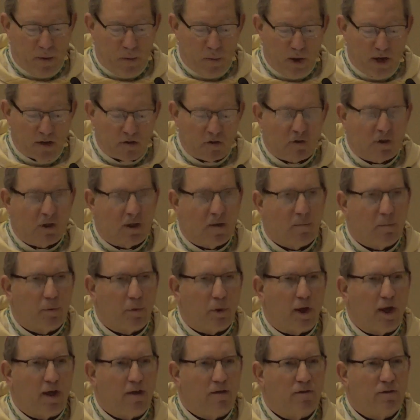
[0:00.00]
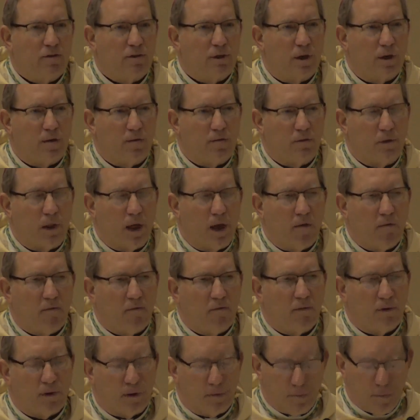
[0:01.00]
resting place of
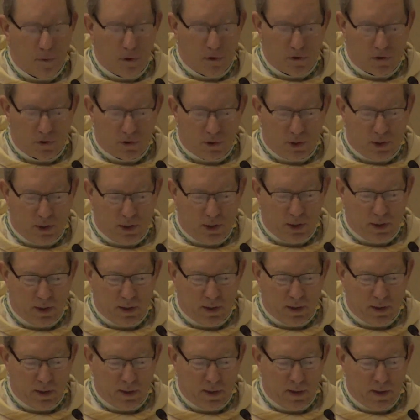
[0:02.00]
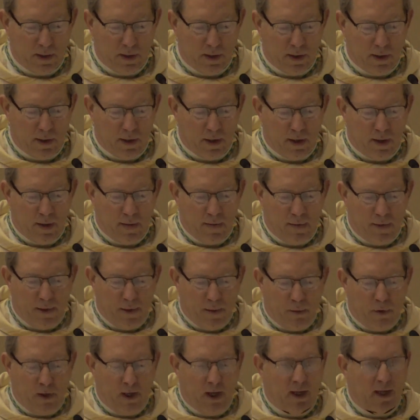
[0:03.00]
love and mercy that
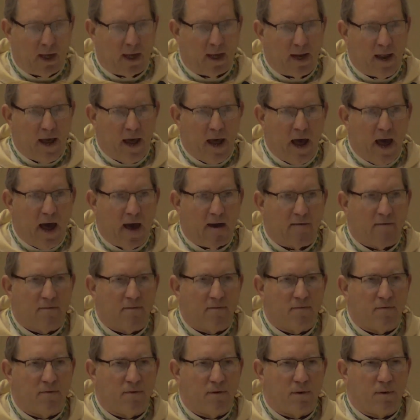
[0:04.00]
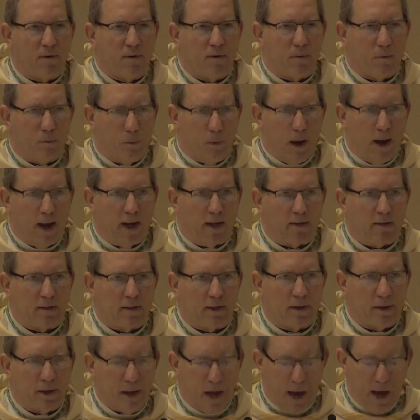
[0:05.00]
we can have right
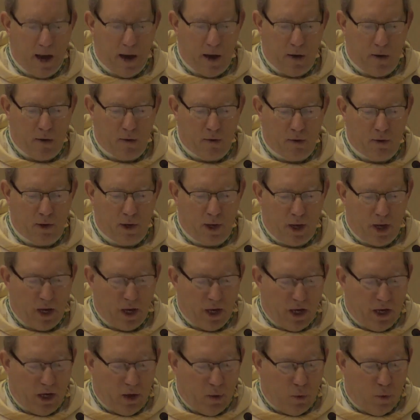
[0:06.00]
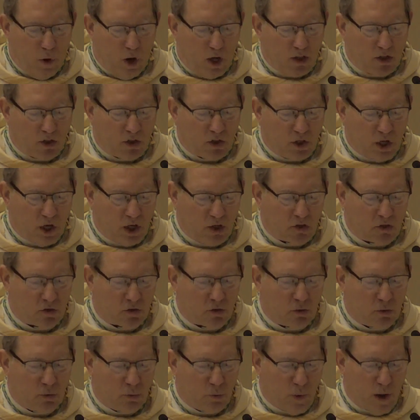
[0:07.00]
now. He wants us
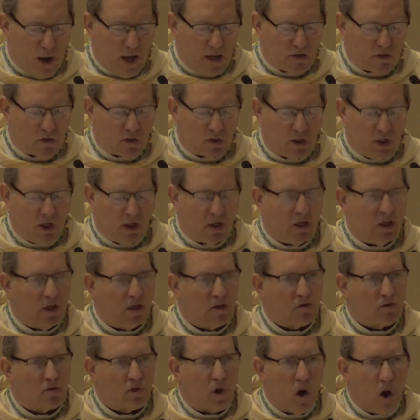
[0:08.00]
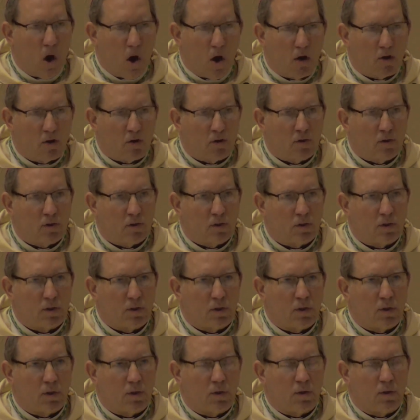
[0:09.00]
to rest in his heart,
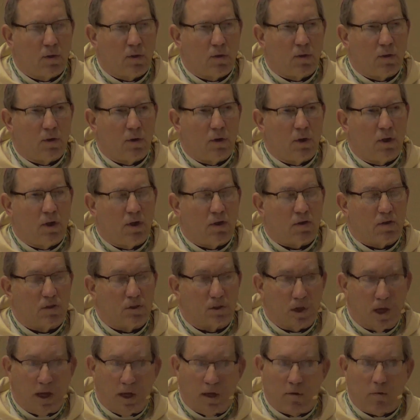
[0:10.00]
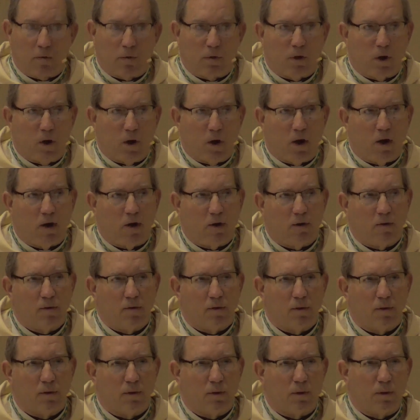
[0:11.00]
his sacred heart,
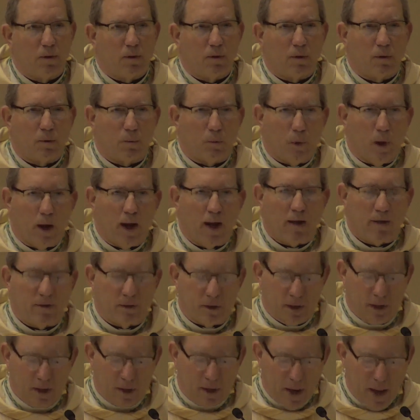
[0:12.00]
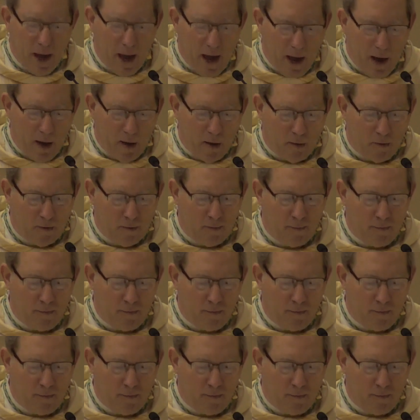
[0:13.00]
right now.